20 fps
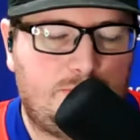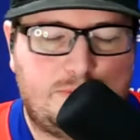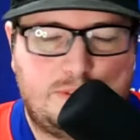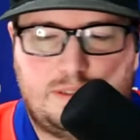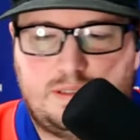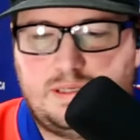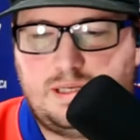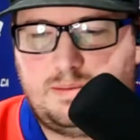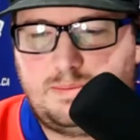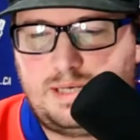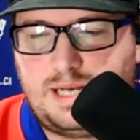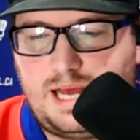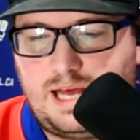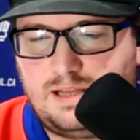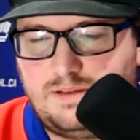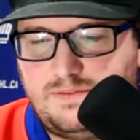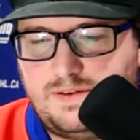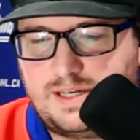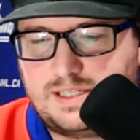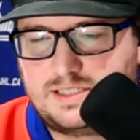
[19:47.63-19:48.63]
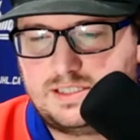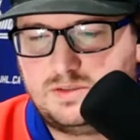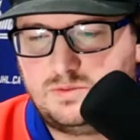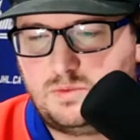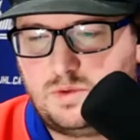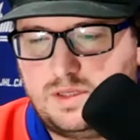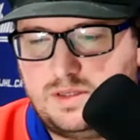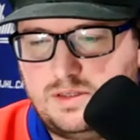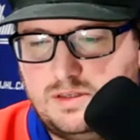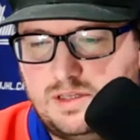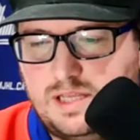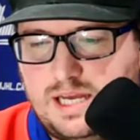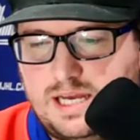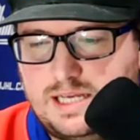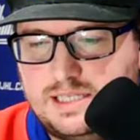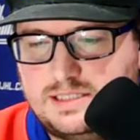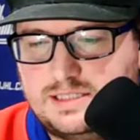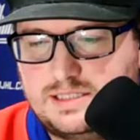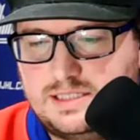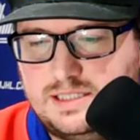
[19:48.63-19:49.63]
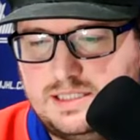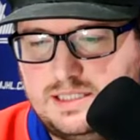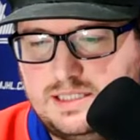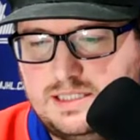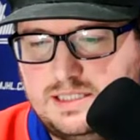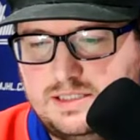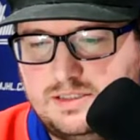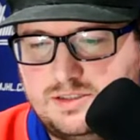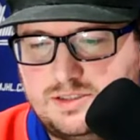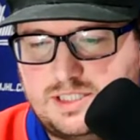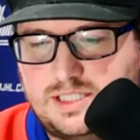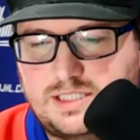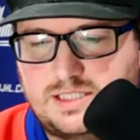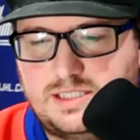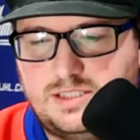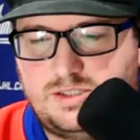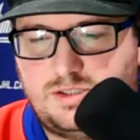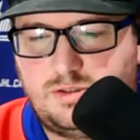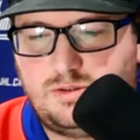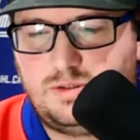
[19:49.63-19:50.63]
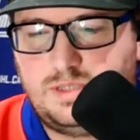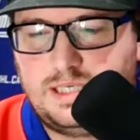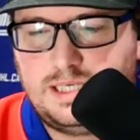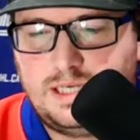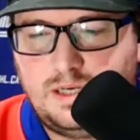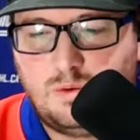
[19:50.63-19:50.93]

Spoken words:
But, Halifax has won their last they're 6-2.